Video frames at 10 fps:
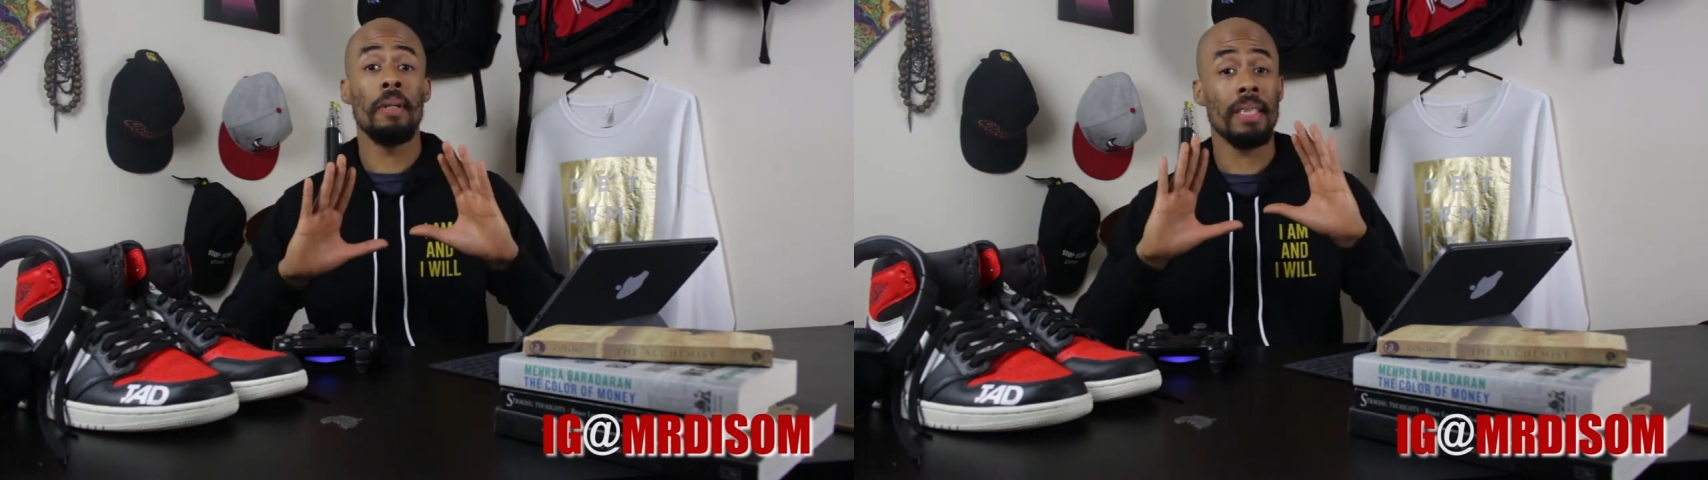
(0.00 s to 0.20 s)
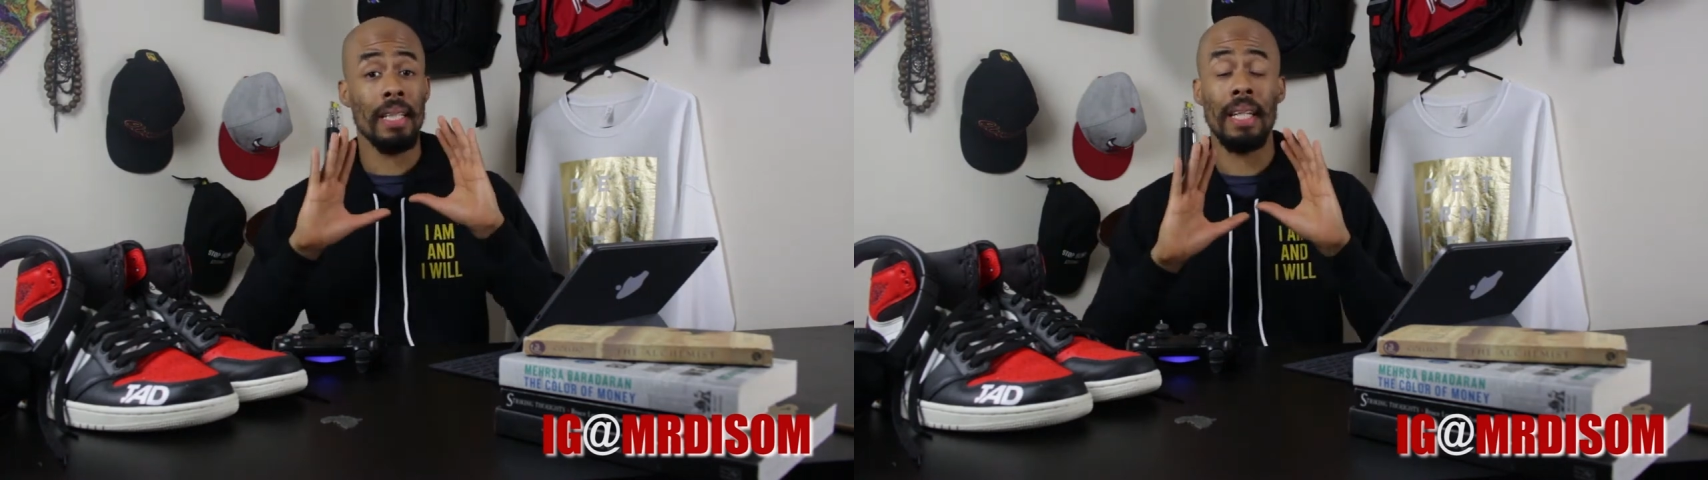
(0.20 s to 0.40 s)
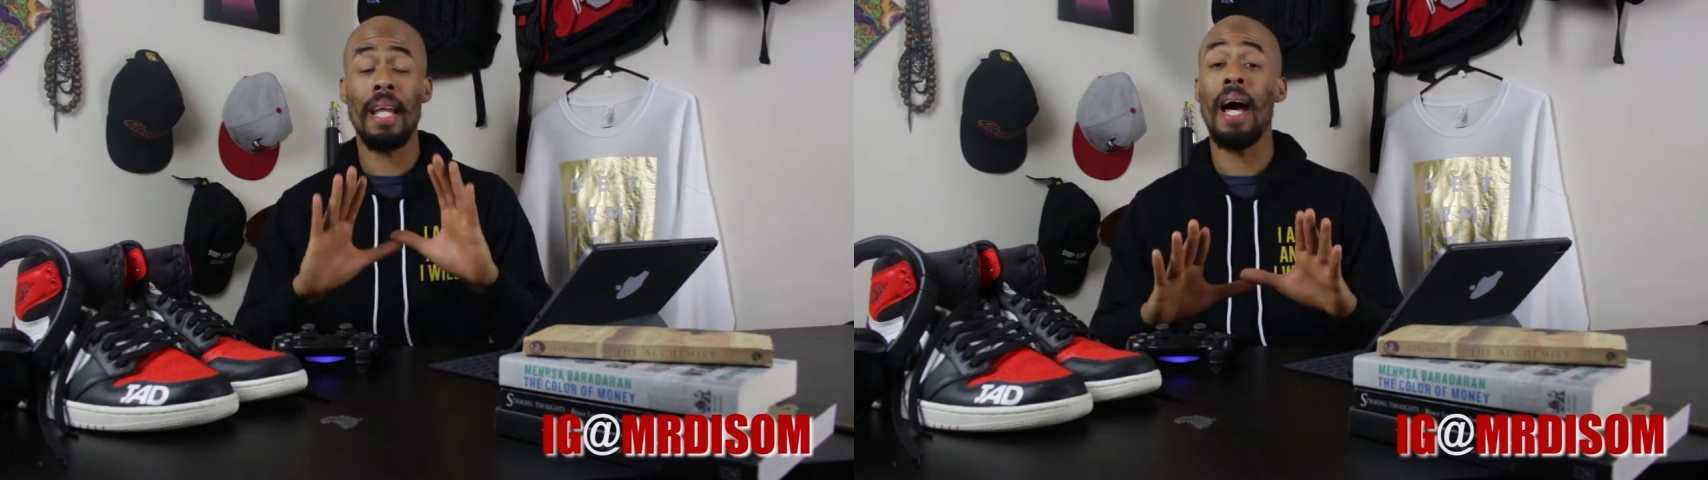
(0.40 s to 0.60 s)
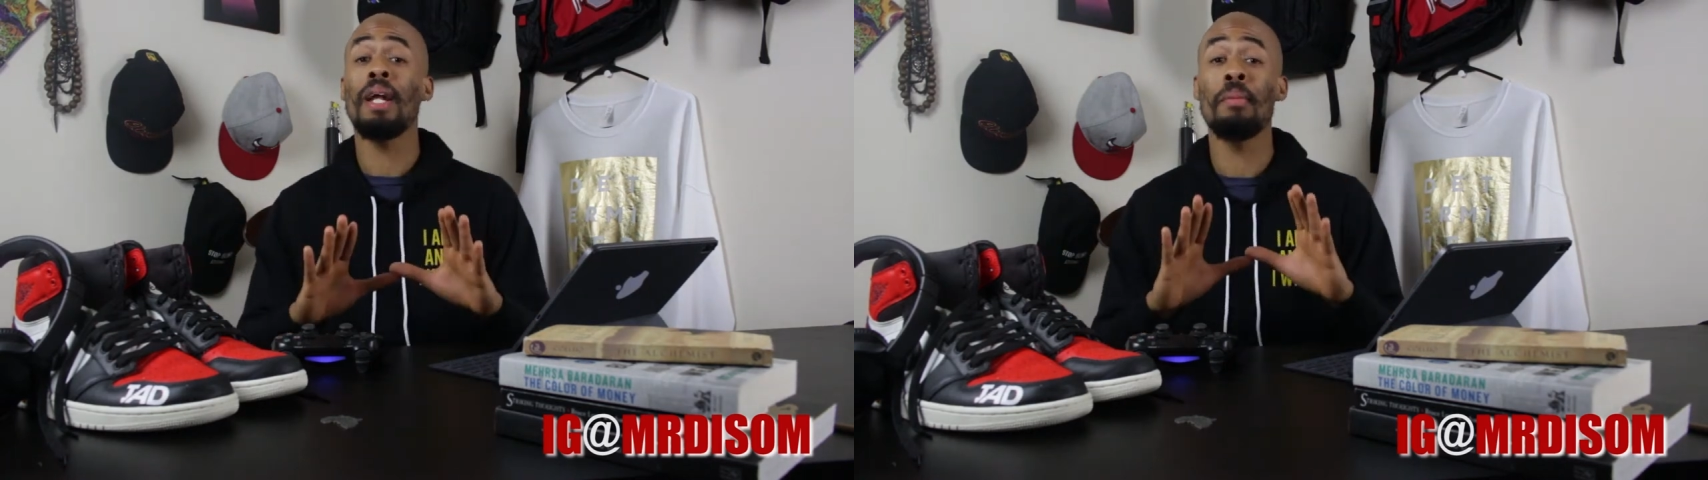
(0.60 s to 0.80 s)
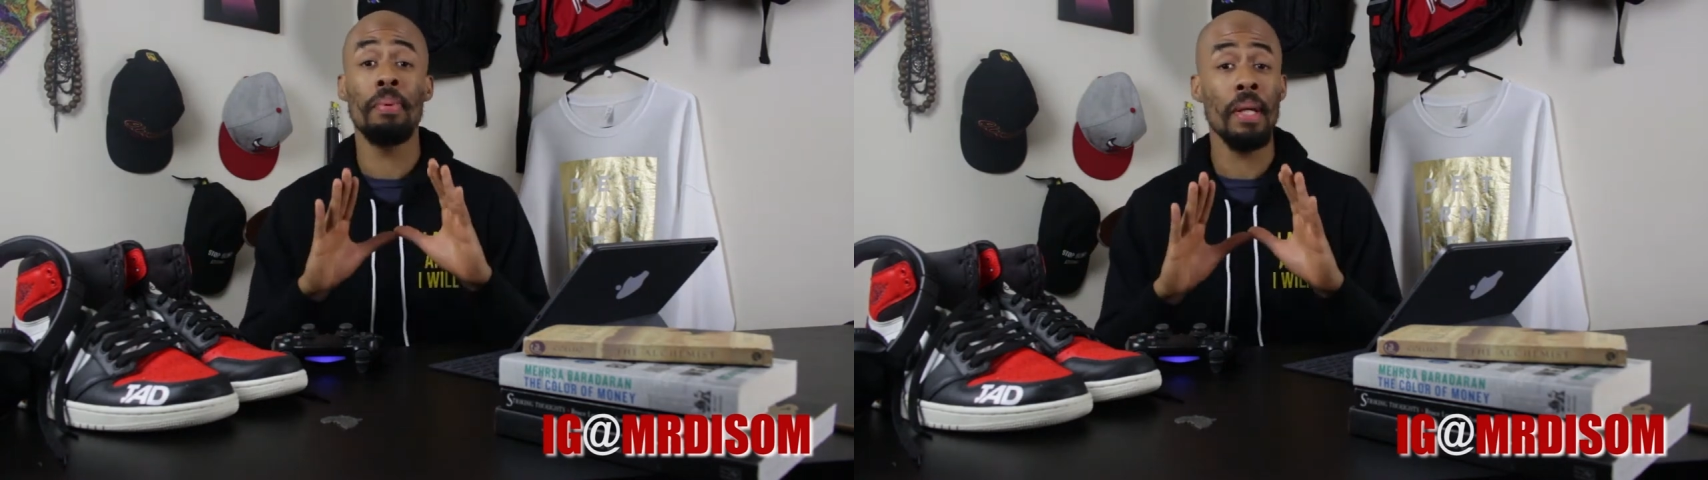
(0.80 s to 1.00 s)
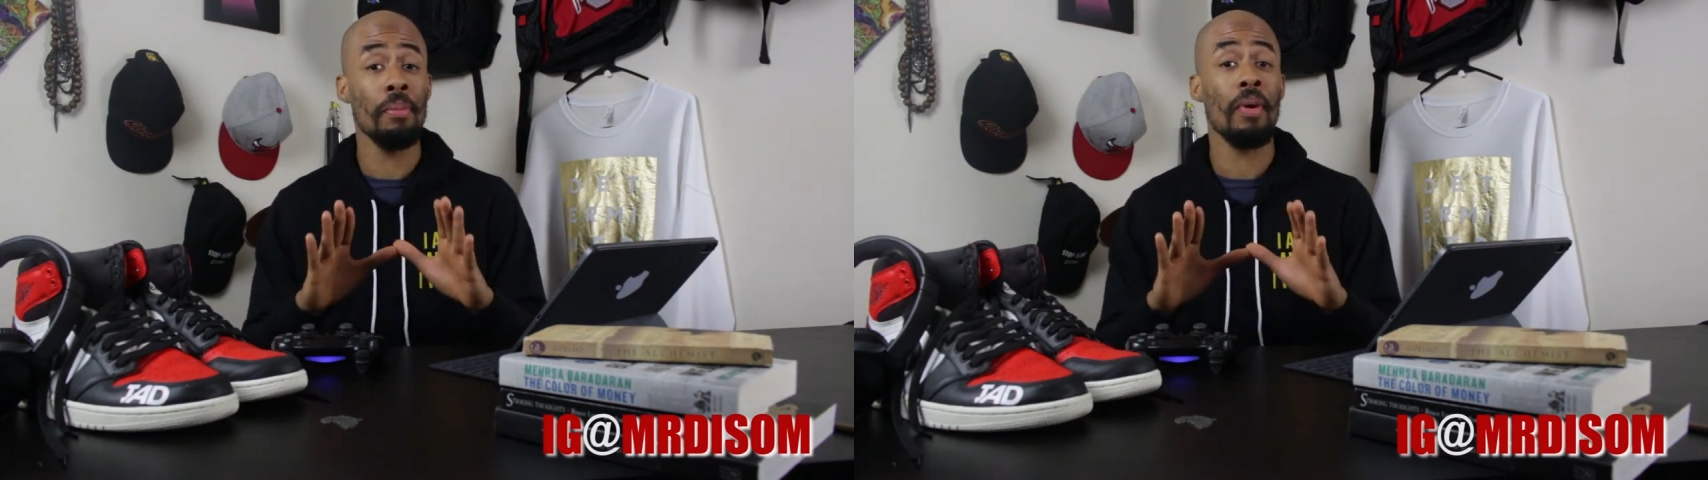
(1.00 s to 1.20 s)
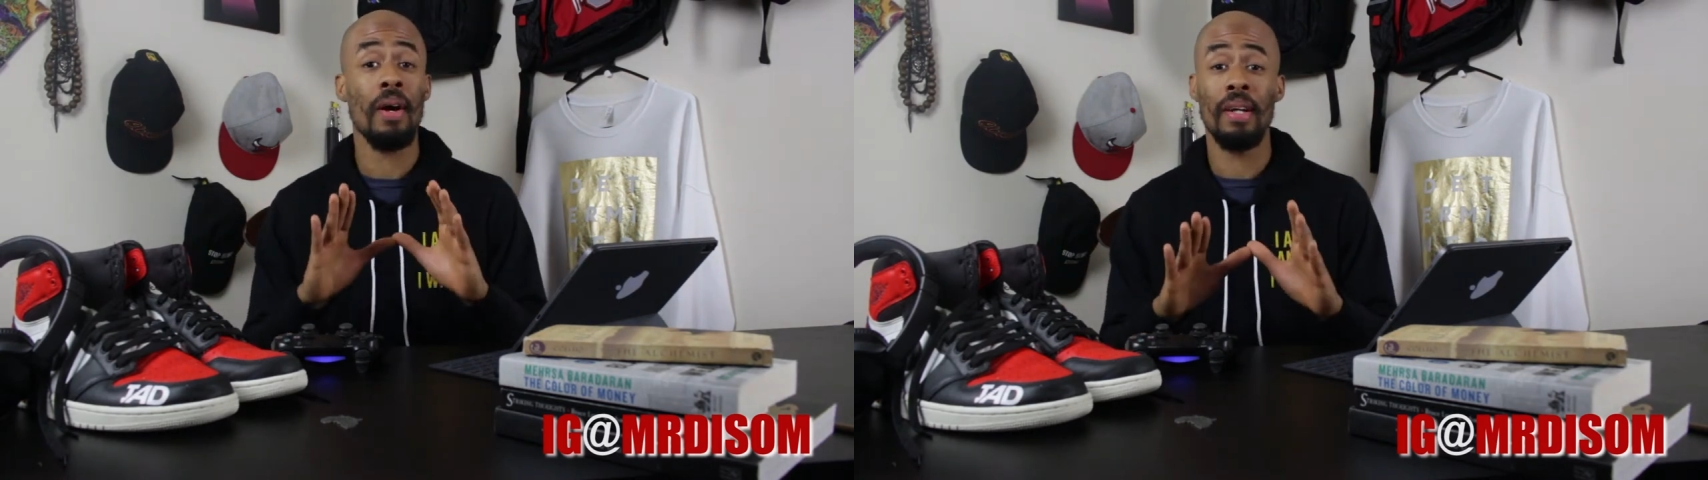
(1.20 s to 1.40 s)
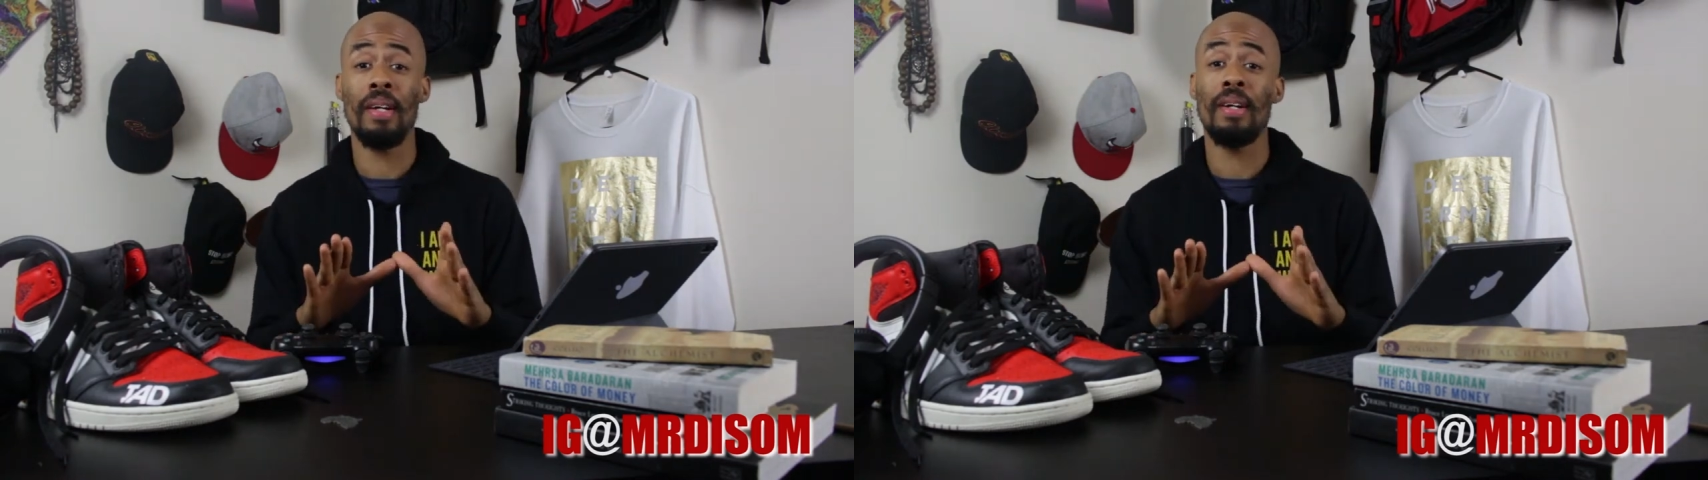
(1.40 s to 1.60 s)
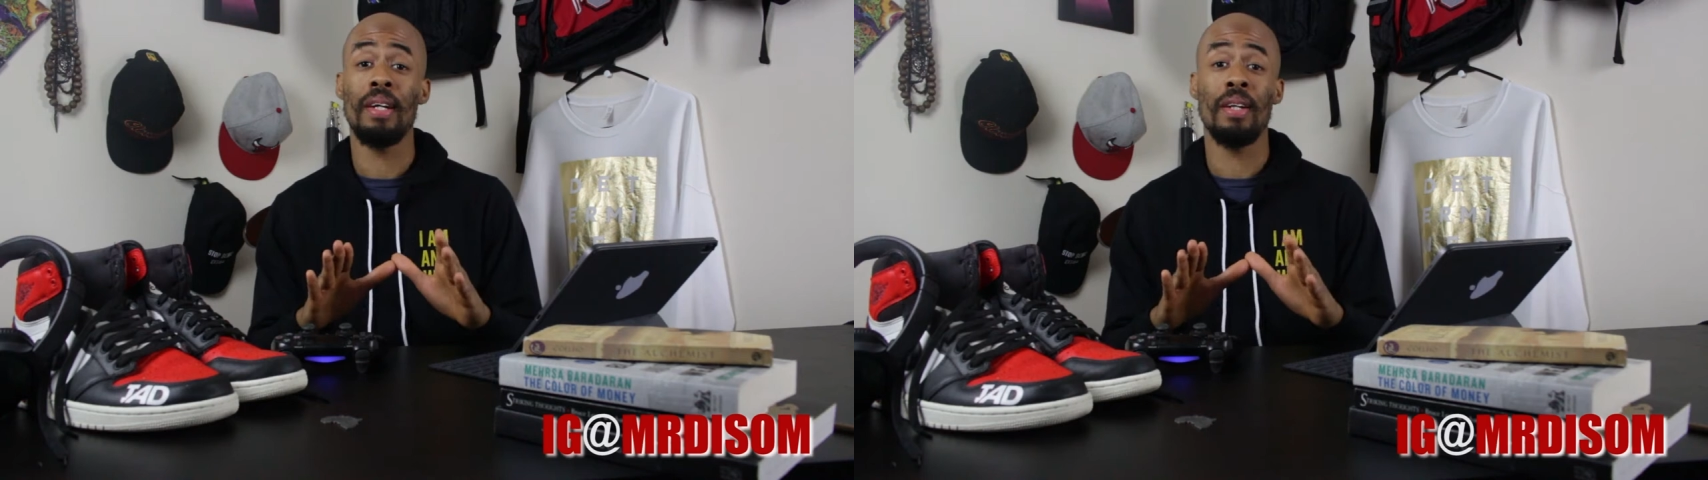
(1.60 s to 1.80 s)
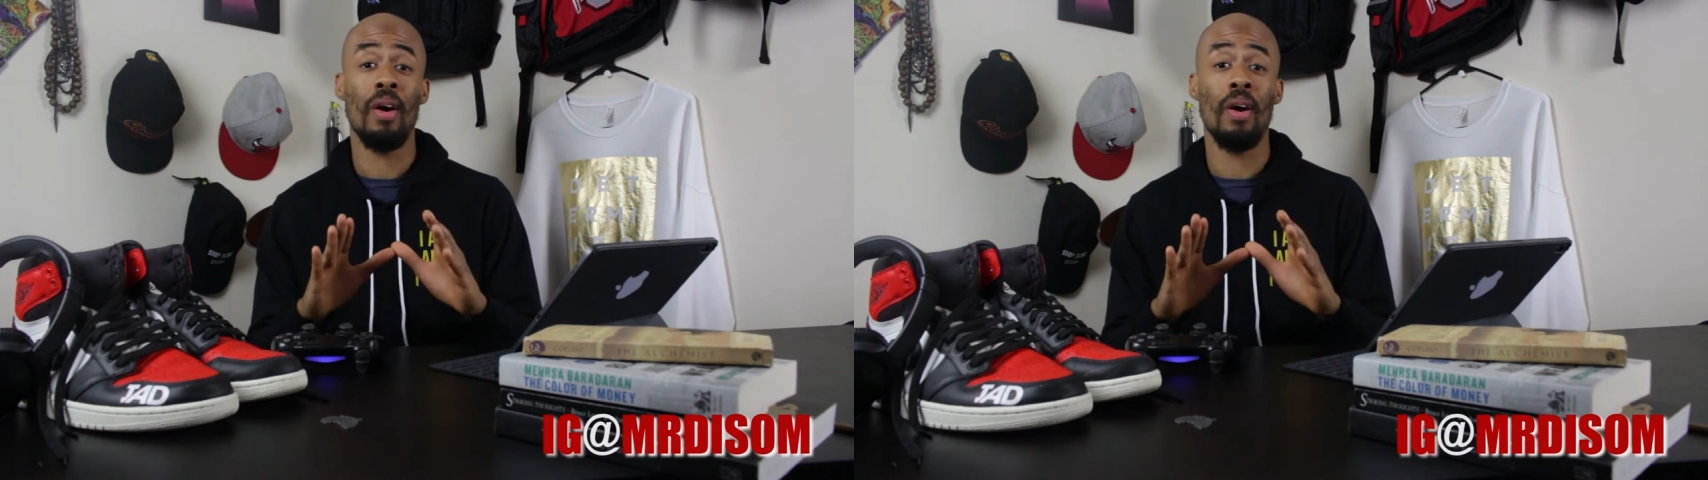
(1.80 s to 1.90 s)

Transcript: it's a lot of people out here in the